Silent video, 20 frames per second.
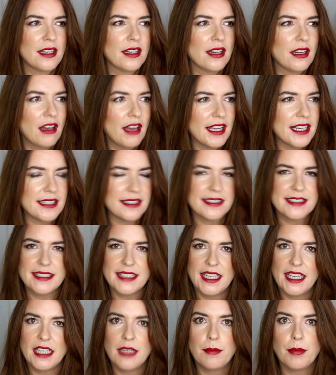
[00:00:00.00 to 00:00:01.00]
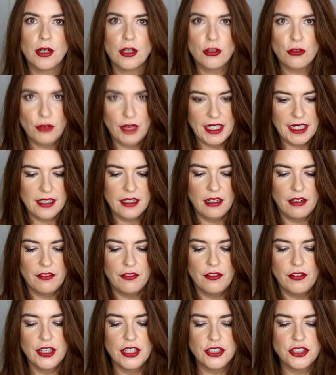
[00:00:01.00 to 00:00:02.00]
like skin, but great
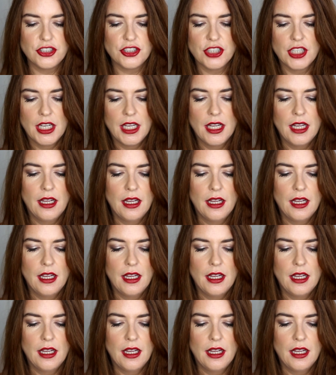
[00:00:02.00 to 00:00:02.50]
coverage.